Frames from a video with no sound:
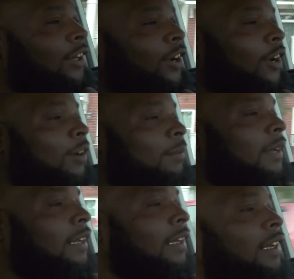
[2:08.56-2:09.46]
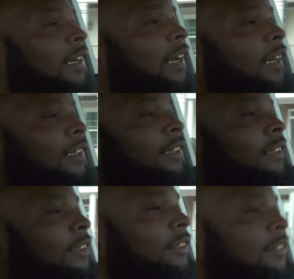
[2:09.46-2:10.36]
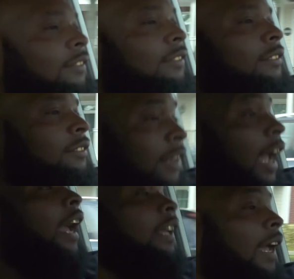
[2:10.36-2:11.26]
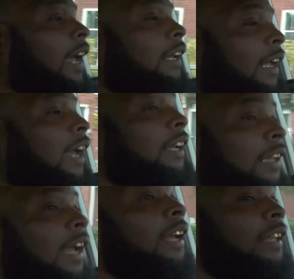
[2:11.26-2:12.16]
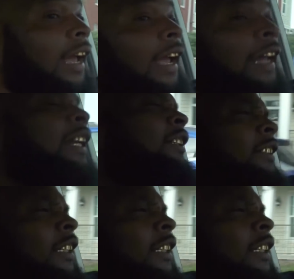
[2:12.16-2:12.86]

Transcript: You heard man. Night War dudes, huh? Yeah, yeah, yeah, yeah, yeah. And this